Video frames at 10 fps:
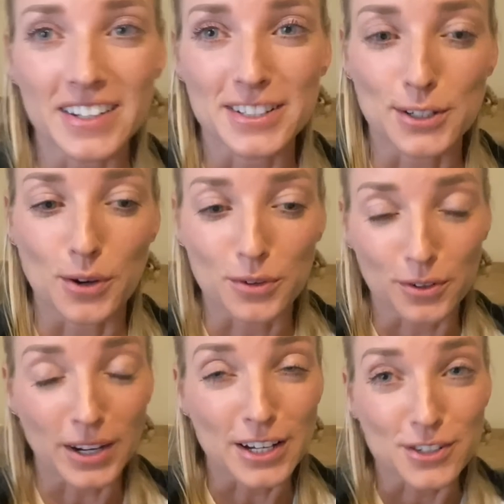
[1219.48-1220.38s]
So
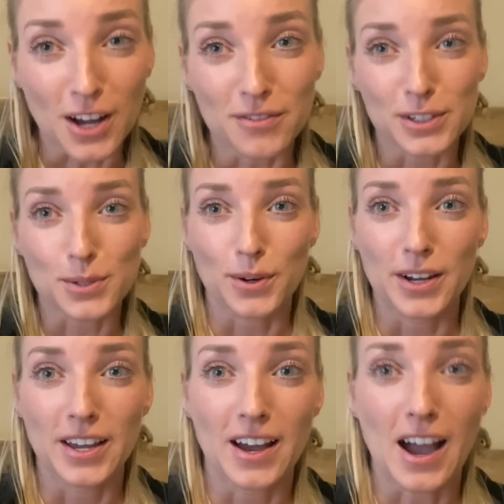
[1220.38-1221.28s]
great job,
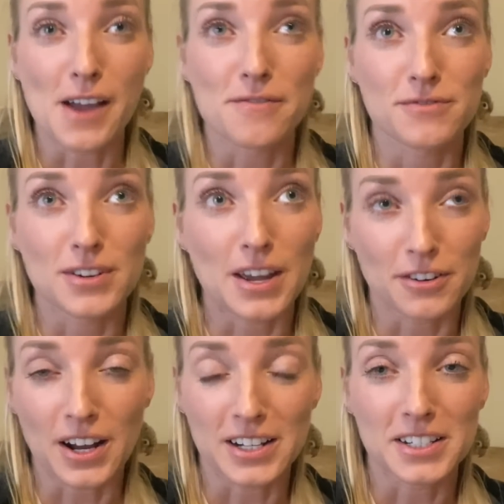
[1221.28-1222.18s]
Victoria. I've
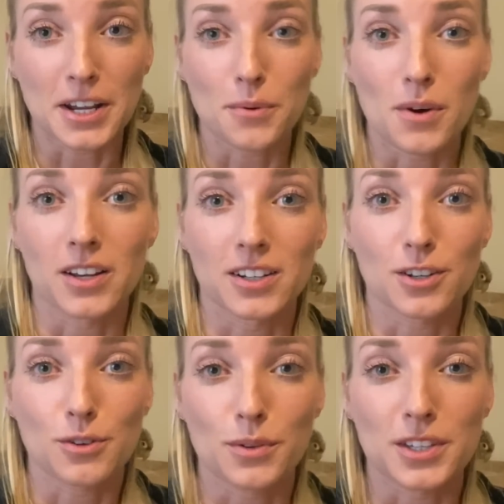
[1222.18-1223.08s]
never had a day one
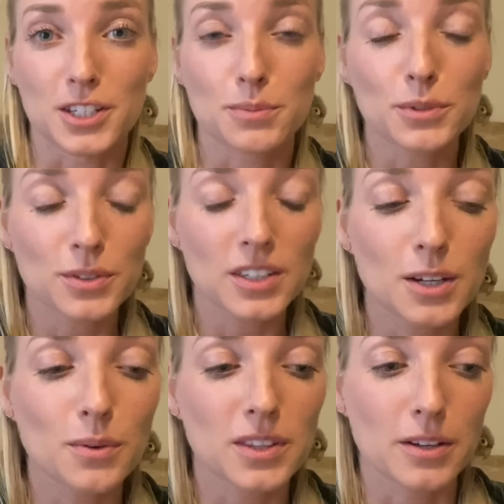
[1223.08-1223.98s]
go this
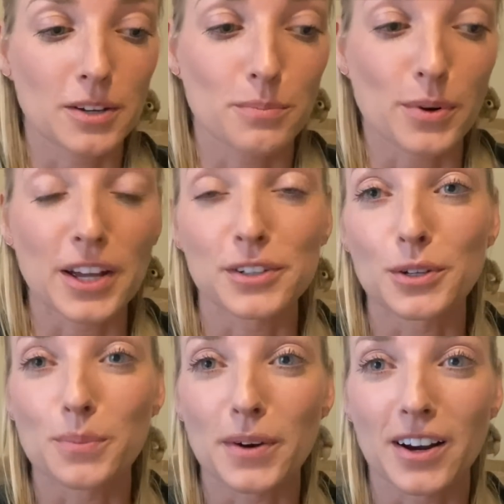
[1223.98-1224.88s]
smoothly with a brand
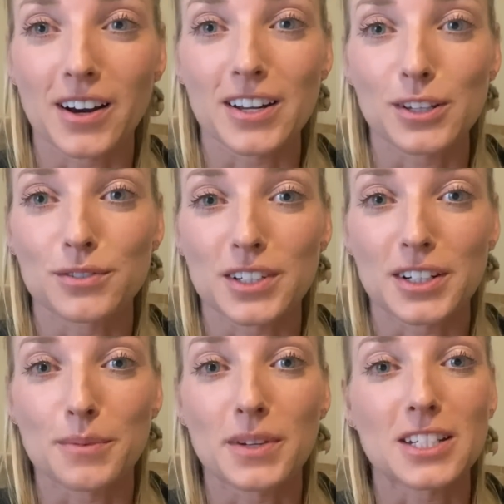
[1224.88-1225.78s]
new bird. You've done
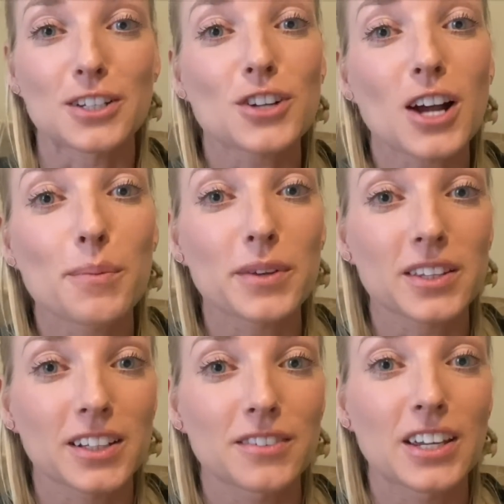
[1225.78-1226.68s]
an amazing job with
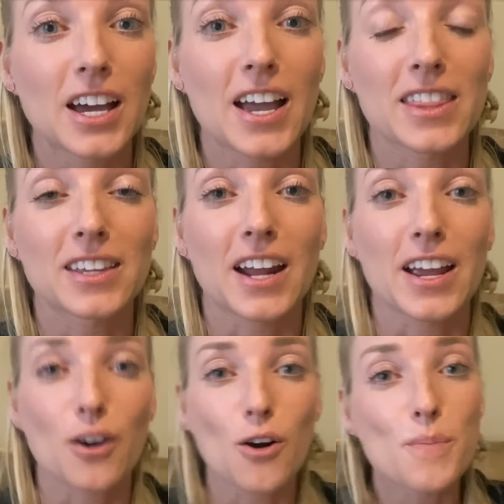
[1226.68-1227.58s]
Olivia, and that I
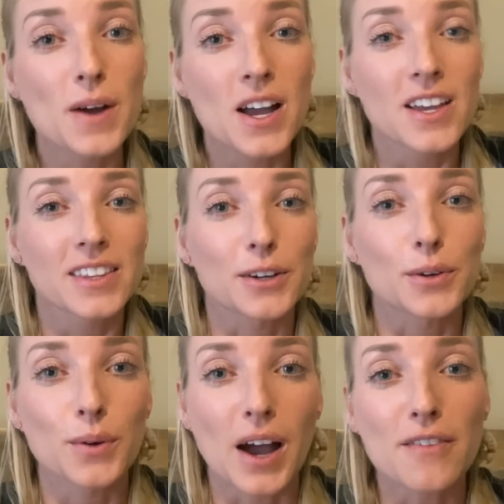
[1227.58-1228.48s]
hope that
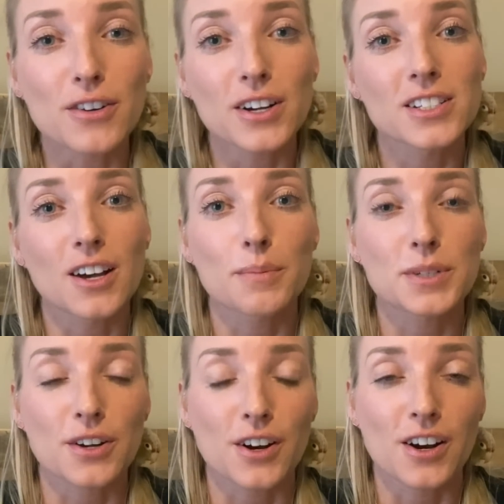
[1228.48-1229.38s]
whoever
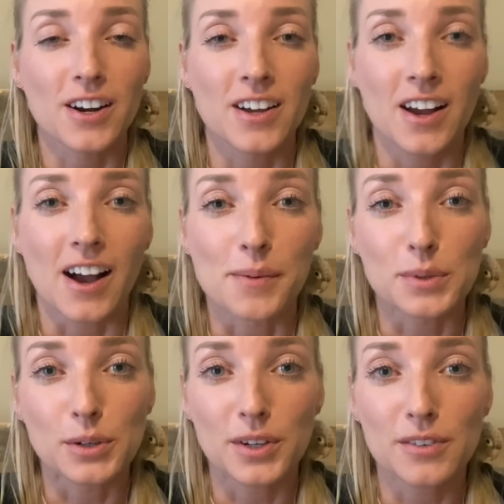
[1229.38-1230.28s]
adopts her
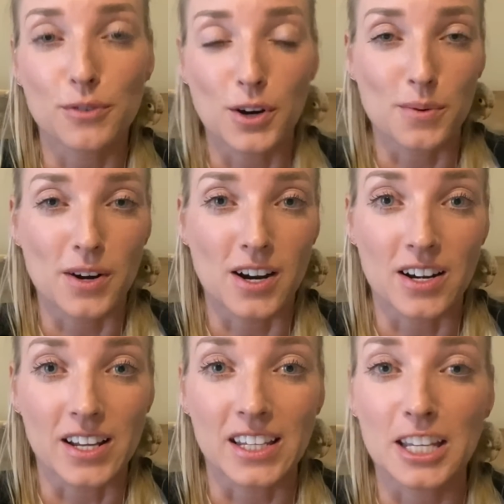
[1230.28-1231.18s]
going
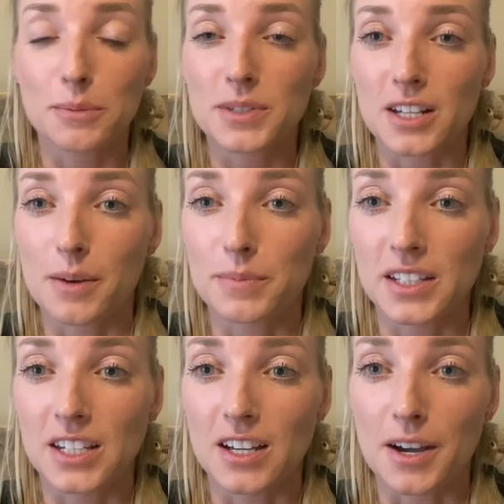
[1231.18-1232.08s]
forward keeps up
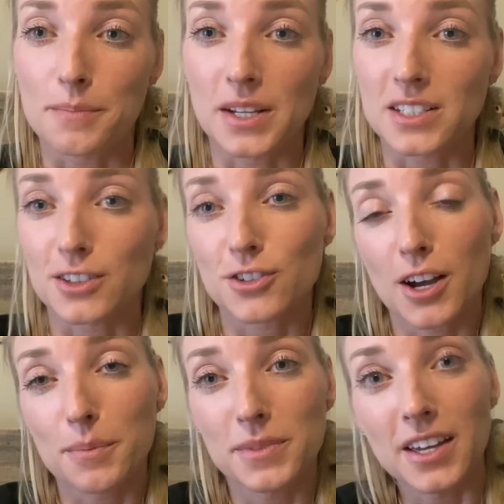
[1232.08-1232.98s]
the amazing
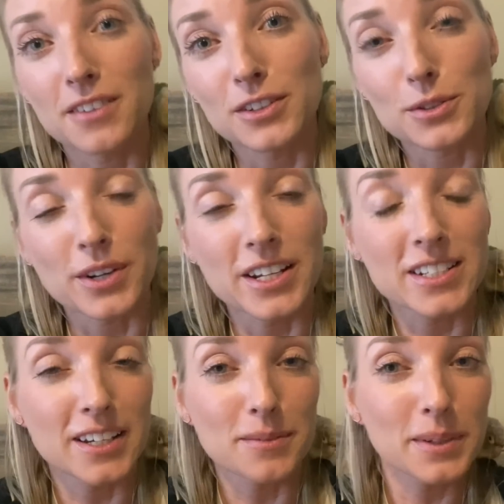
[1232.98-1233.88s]
job that Victoria
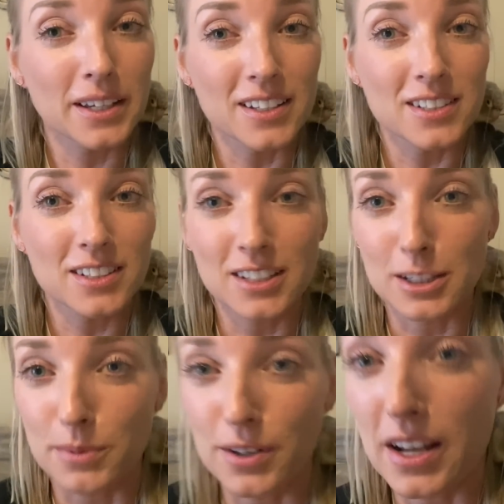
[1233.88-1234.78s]
did, because this
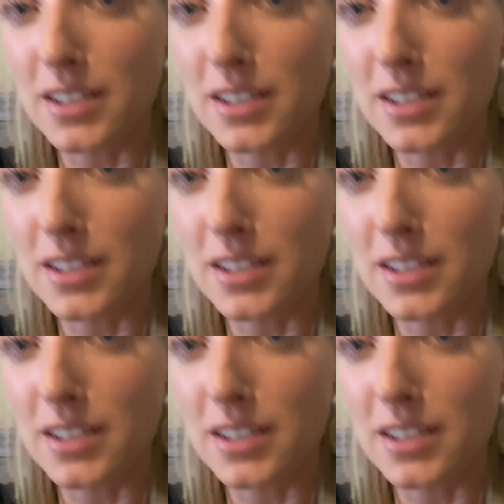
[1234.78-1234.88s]
bird has